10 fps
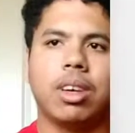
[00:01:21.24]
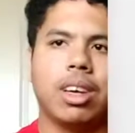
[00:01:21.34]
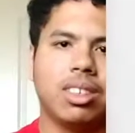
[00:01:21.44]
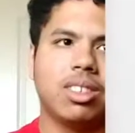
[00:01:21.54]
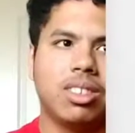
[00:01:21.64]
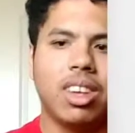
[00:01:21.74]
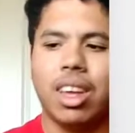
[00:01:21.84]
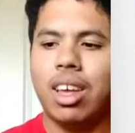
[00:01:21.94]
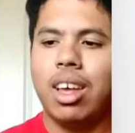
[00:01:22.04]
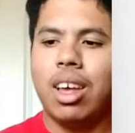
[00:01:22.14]
I should say.
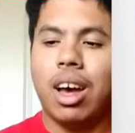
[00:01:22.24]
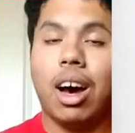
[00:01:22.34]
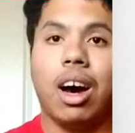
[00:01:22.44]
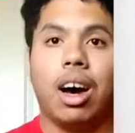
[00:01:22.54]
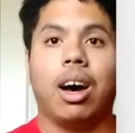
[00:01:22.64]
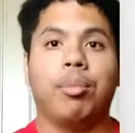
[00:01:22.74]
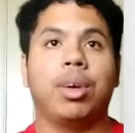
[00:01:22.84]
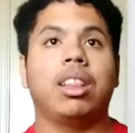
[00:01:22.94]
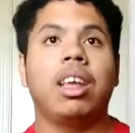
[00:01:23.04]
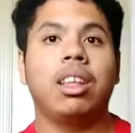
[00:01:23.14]
Um,
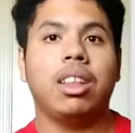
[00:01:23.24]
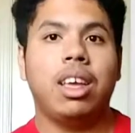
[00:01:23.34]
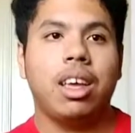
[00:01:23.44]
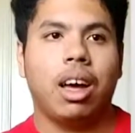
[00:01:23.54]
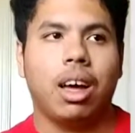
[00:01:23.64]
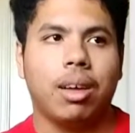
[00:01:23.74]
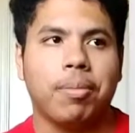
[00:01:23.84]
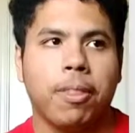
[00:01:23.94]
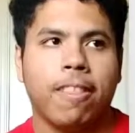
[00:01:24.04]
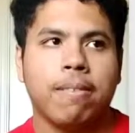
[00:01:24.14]
but lately,
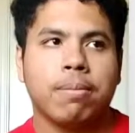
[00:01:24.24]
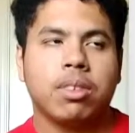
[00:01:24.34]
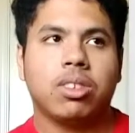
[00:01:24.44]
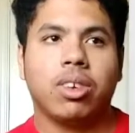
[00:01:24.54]
um, so